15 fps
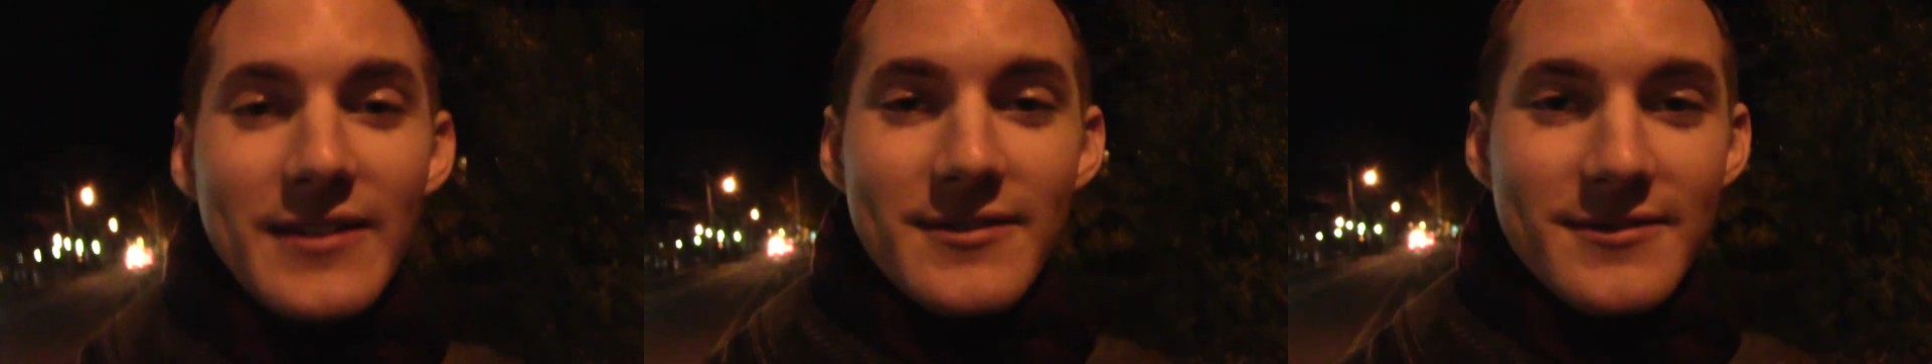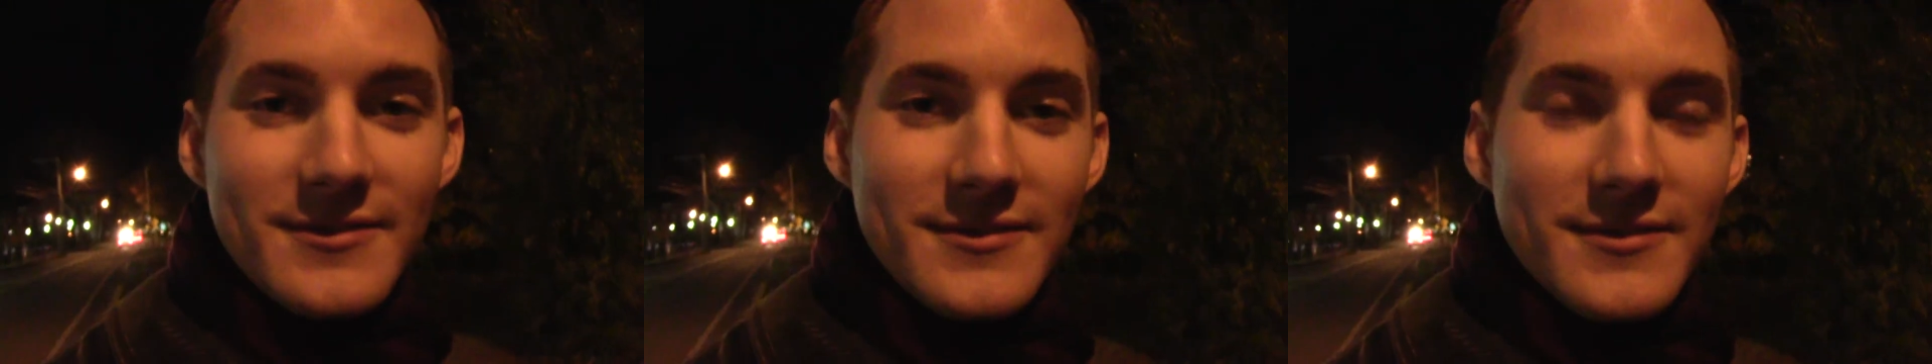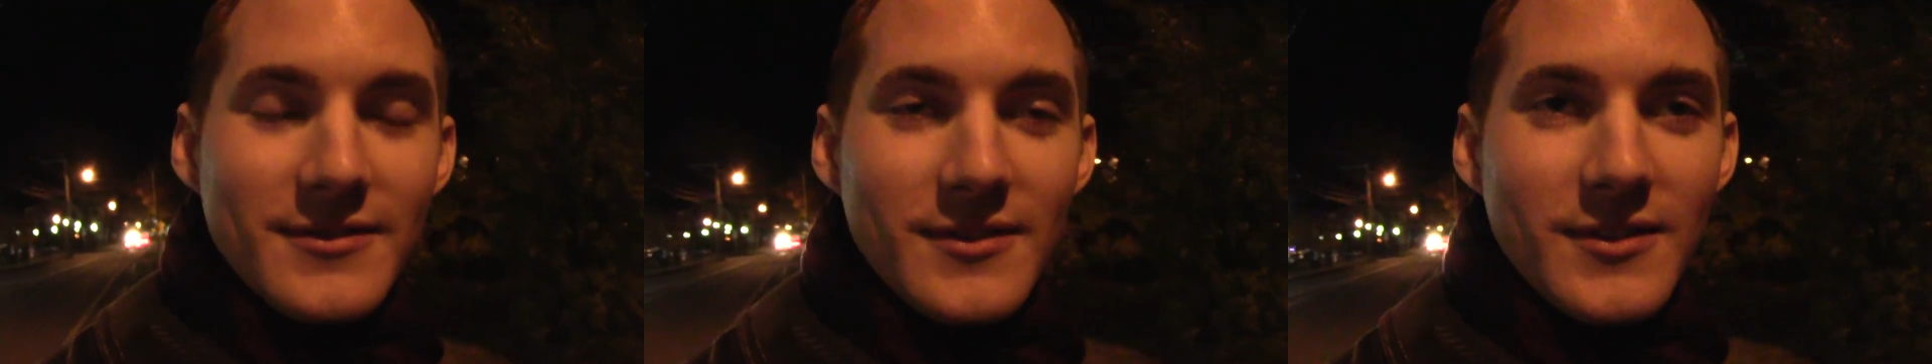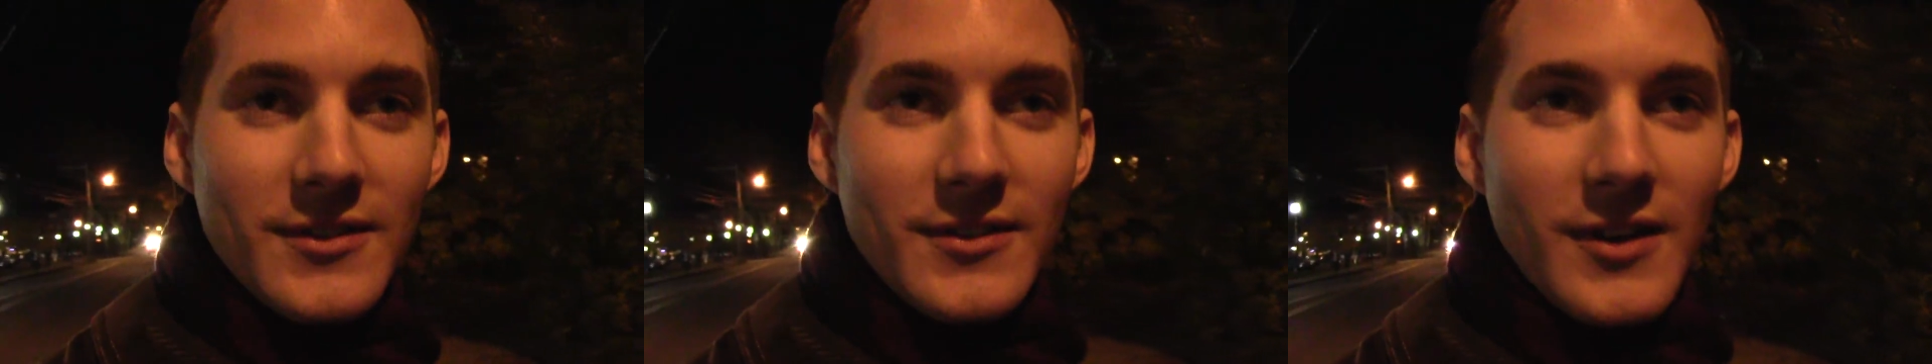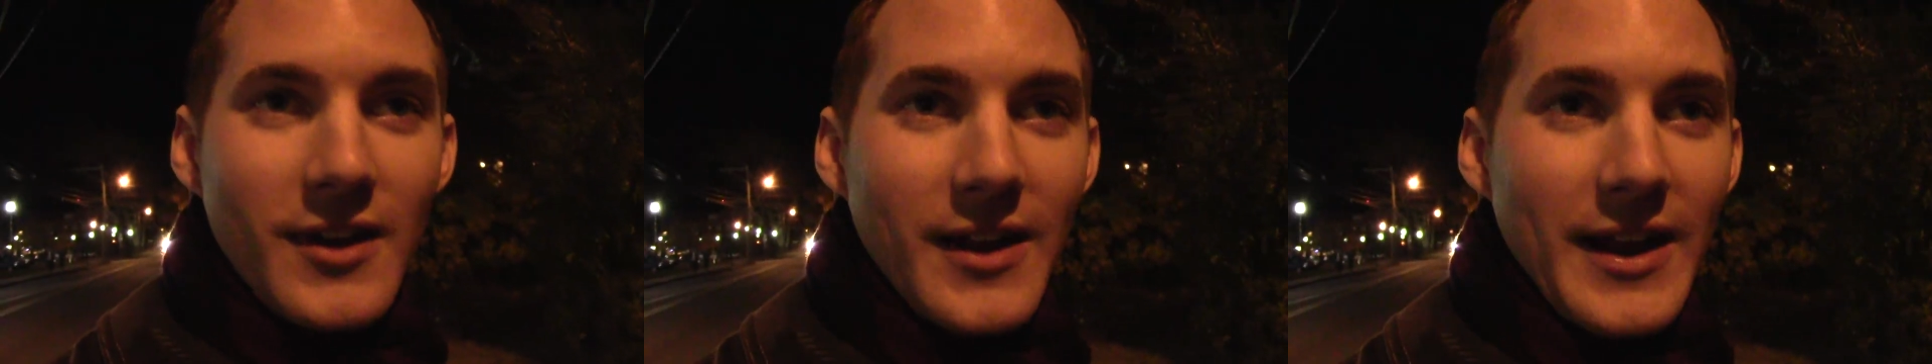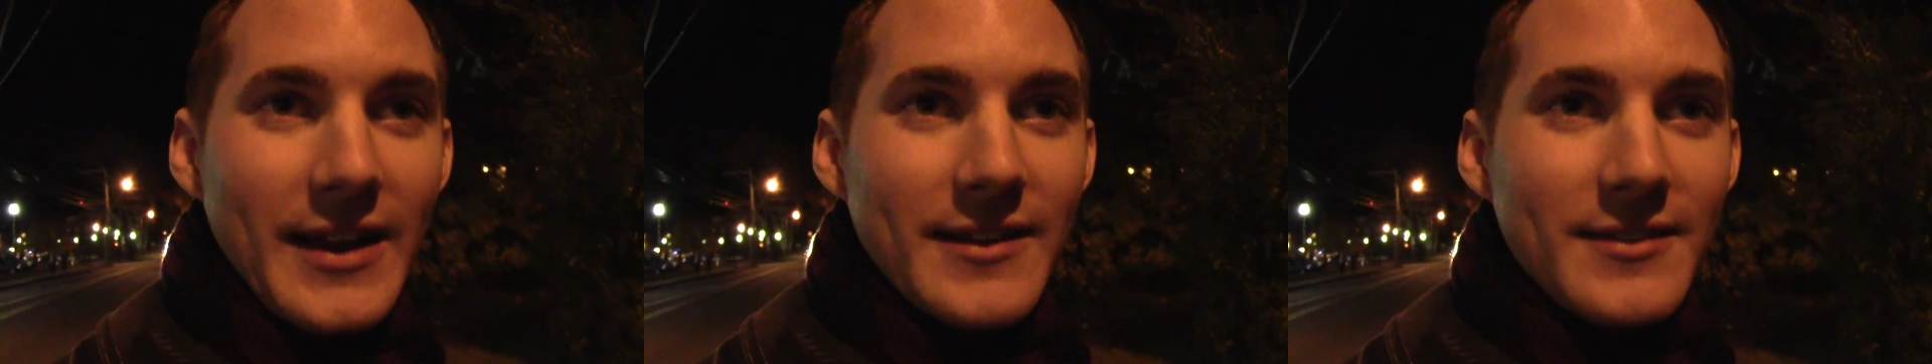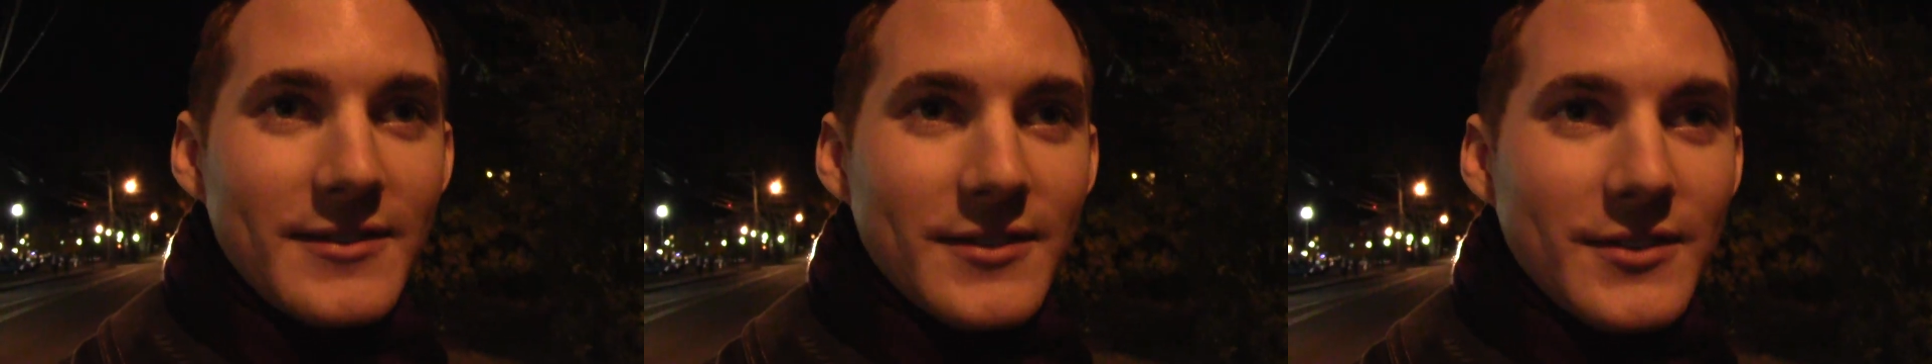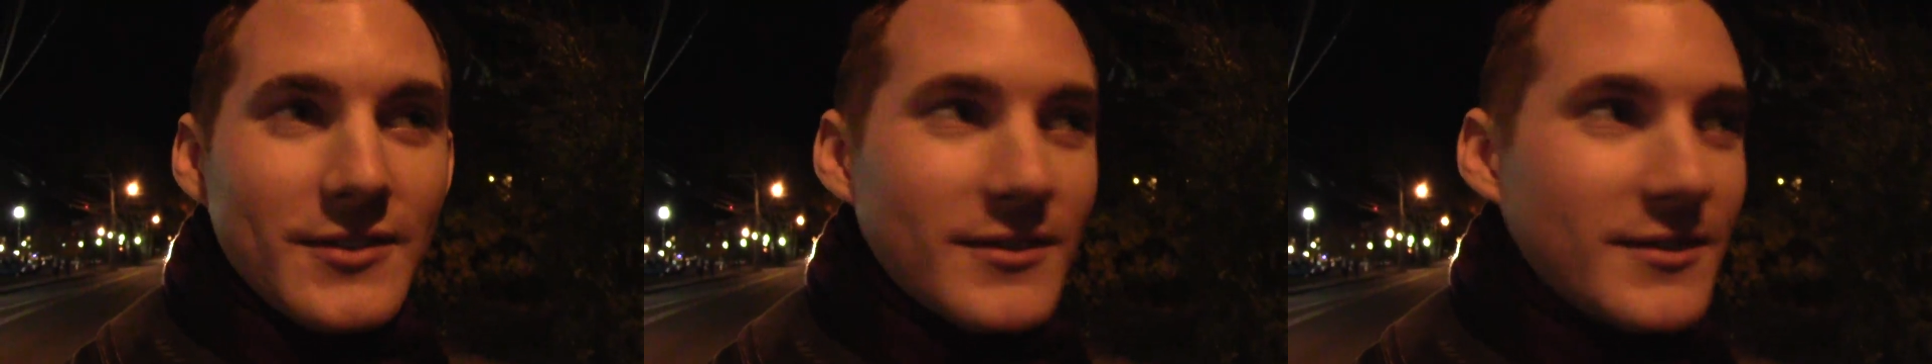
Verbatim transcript: All right.